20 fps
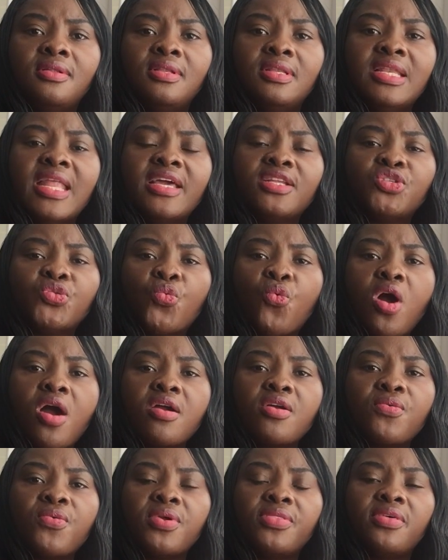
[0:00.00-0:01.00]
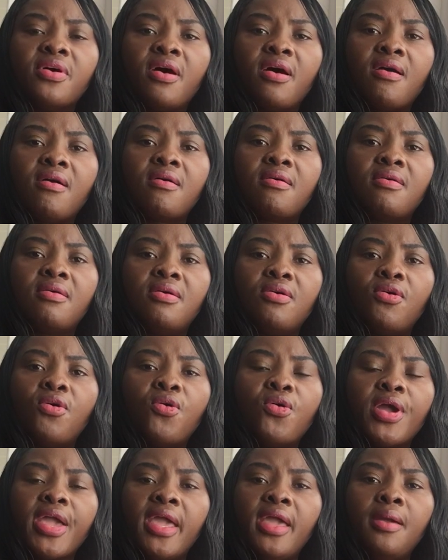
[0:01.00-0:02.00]
Network with her
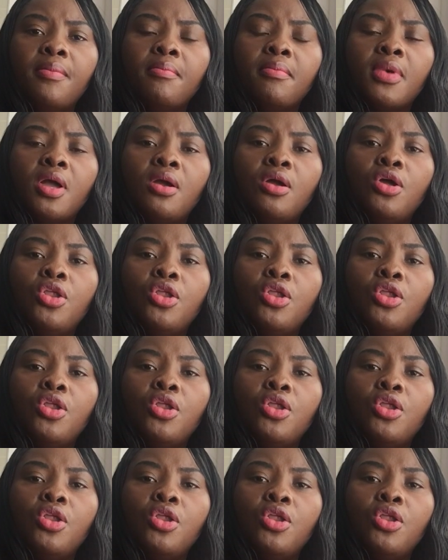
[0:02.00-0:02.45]
or him.